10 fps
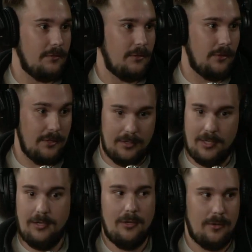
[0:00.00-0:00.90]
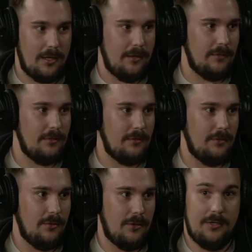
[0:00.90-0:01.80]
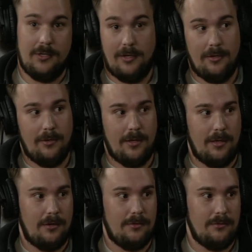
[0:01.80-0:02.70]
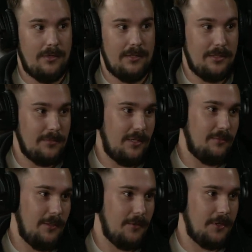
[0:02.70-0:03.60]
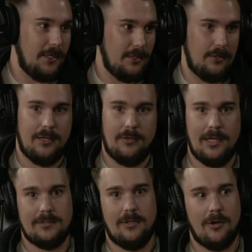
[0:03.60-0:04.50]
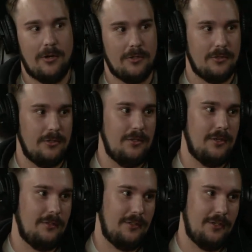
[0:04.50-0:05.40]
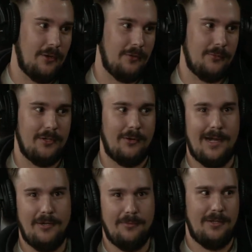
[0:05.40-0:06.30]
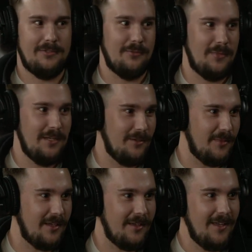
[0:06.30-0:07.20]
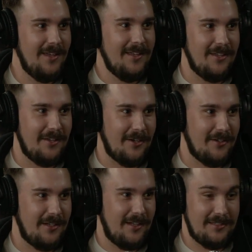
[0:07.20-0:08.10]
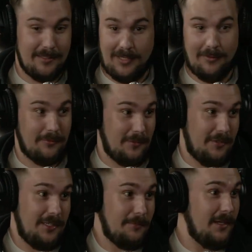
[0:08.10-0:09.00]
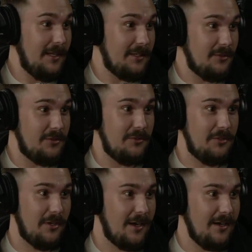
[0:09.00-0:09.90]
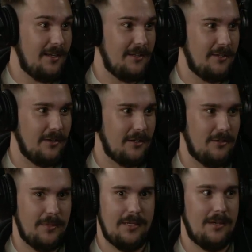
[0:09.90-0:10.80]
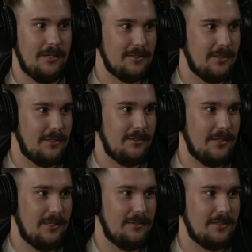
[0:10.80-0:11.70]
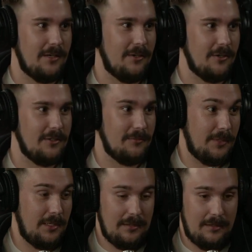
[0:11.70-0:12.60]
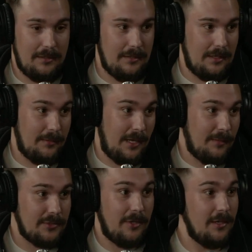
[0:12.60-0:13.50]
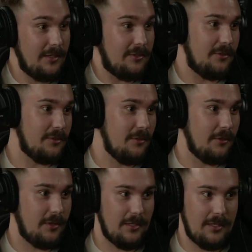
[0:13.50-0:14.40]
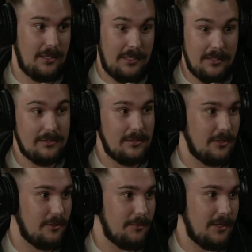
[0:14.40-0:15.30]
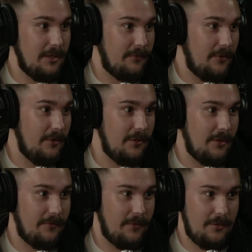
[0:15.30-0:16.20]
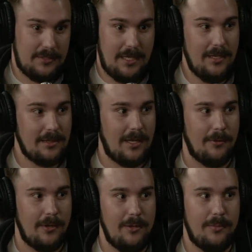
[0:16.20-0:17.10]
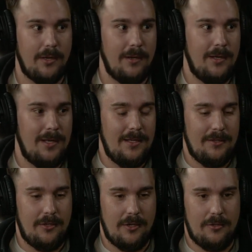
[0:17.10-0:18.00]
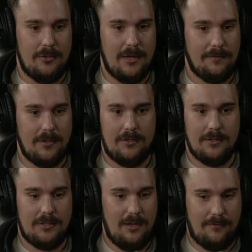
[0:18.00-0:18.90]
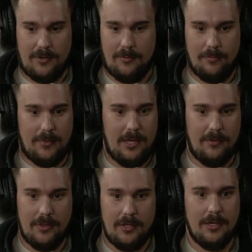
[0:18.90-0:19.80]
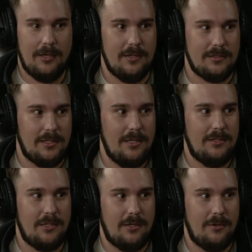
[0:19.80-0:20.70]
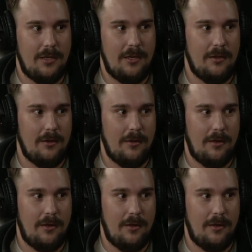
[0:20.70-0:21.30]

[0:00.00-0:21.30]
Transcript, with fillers: You're either going to go to heaven or you're going to go to hell and sometimes people think, oh, that well, that's a harsh. Oh, you could, you know, why, why, are you being so mean to me? You know, and, and sometimes for explaining that to a junior high kid, they're like, oh my gosh, like okay, that was kind of harsh. But it, I, am sorry, it's the truth. It, it is a little bit if you if you take it that way. But you know, you have to understand from even the youngest age that okay,